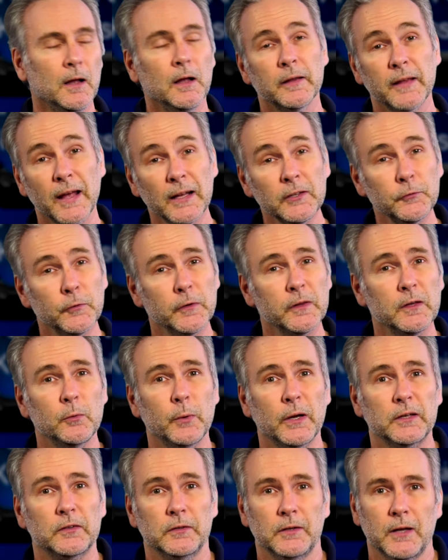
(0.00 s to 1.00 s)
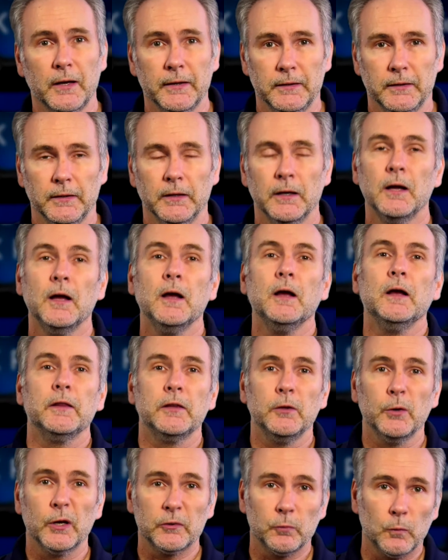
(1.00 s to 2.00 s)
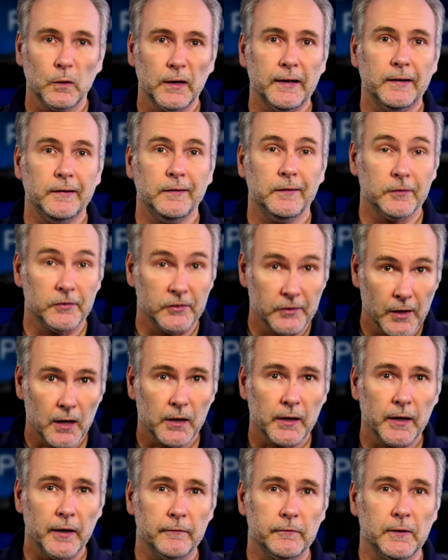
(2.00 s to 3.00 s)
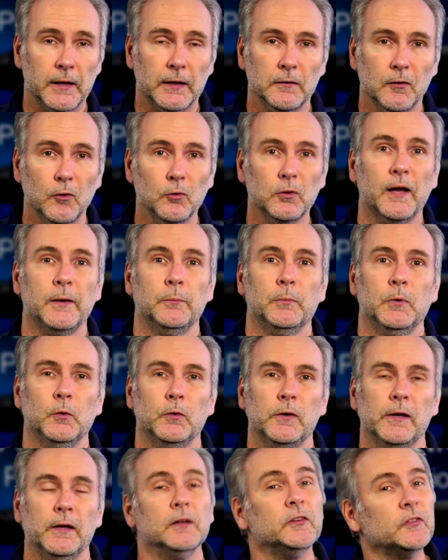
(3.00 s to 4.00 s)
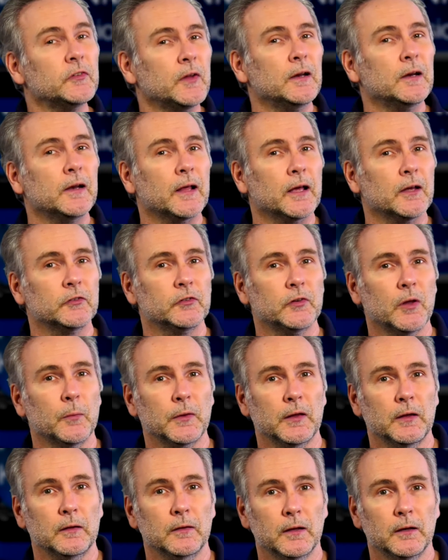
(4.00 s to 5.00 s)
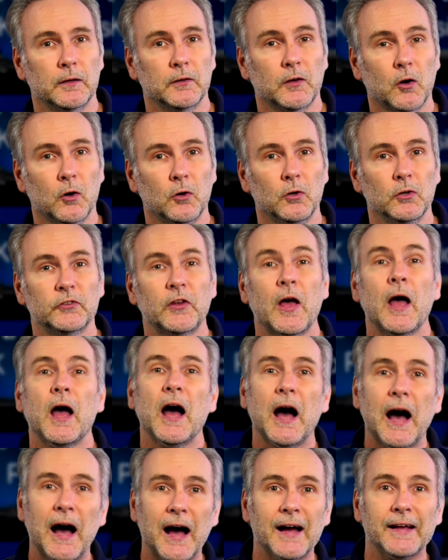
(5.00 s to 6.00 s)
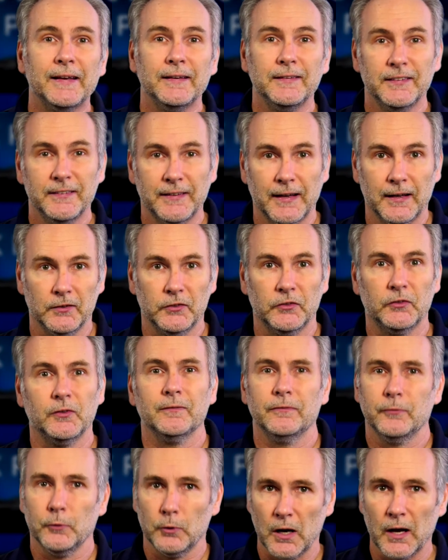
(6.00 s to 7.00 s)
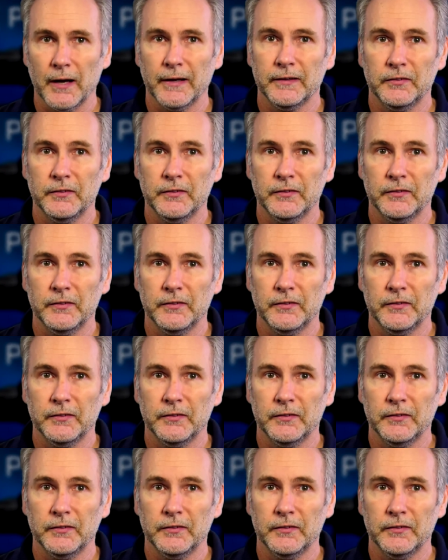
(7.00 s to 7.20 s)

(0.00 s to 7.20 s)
That's for the UX90. The UX180 does not have that low light mode. Instead, it has something that it calls high sense for high